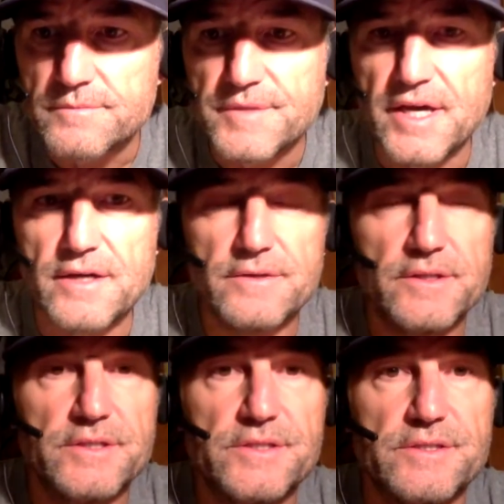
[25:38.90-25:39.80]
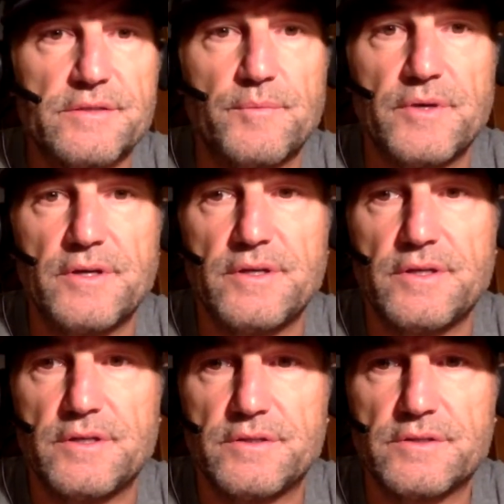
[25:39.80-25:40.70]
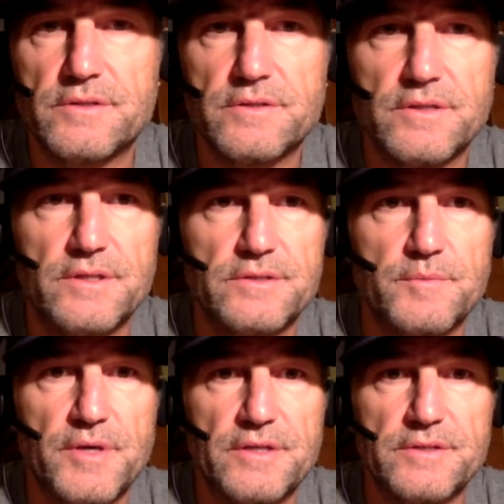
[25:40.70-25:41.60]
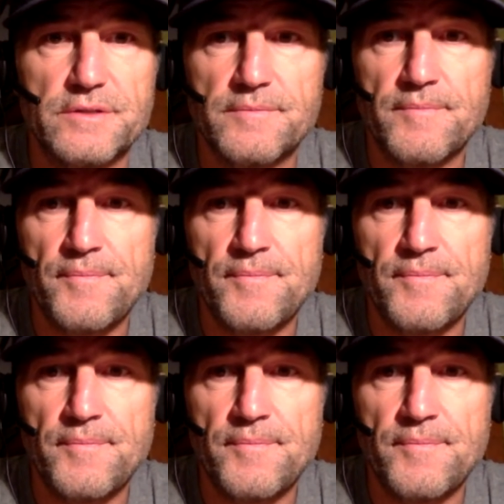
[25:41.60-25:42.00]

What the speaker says: Yeah, it's just it is amazing.